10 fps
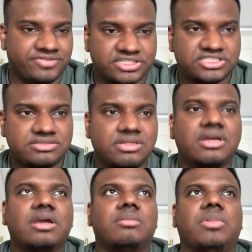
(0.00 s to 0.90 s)
function,
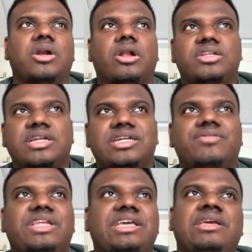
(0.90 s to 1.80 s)
but
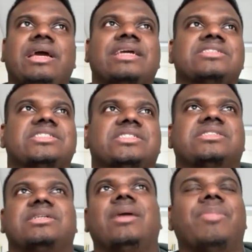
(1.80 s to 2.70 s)
alternatively I can
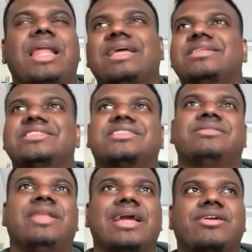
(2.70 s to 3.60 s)
just apply this
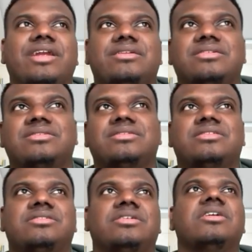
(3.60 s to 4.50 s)

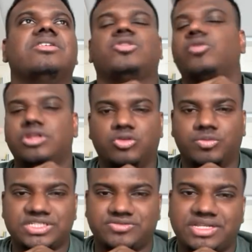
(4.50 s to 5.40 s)
decorator through a
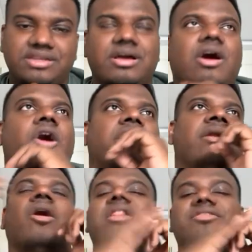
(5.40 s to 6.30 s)
loop as well
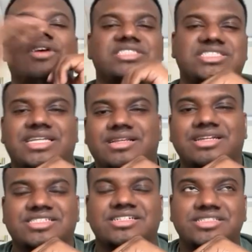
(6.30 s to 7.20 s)
on all the functions that are
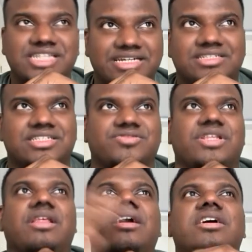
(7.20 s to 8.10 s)
listed inside it as
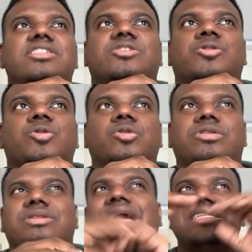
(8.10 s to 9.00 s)
well.
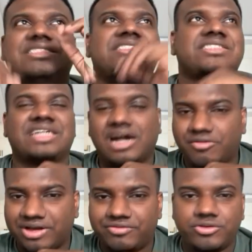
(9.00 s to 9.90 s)
So that's
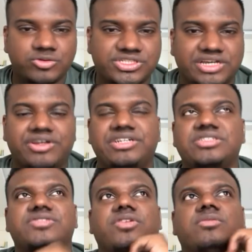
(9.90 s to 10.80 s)
how I've used
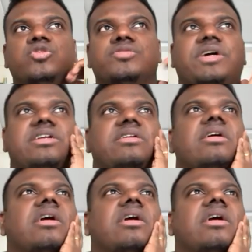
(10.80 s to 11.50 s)
decorators for the most part.